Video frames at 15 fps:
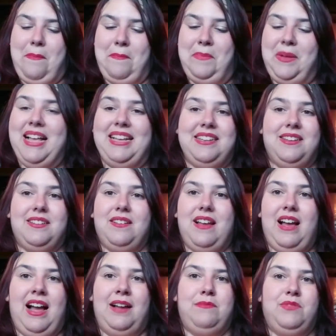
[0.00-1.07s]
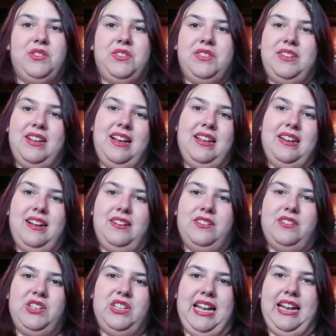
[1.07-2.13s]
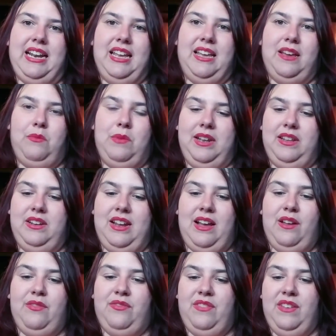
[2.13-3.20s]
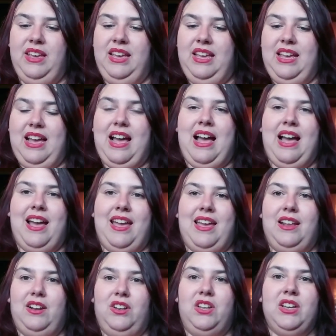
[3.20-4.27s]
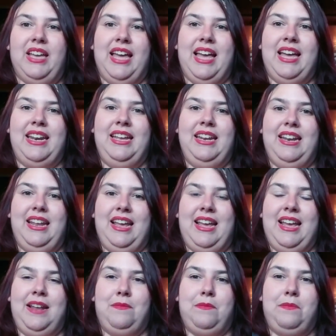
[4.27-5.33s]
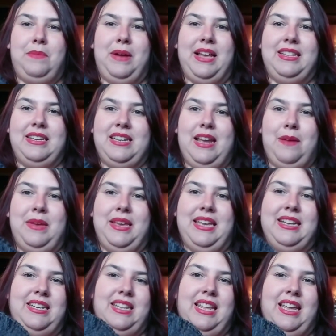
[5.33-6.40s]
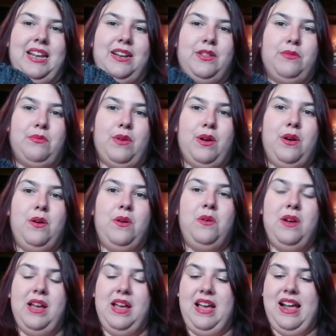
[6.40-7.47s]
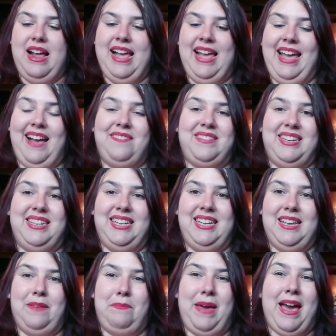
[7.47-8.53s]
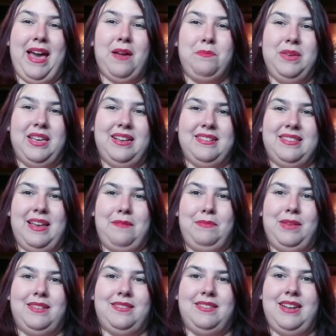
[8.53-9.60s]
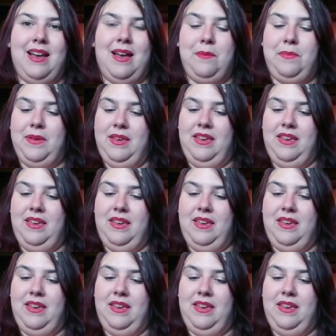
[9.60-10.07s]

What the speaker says: But I'm just not understanding it well enough. I look at it, and by the time I get to the end of the row, I have to tink it back because I messed up.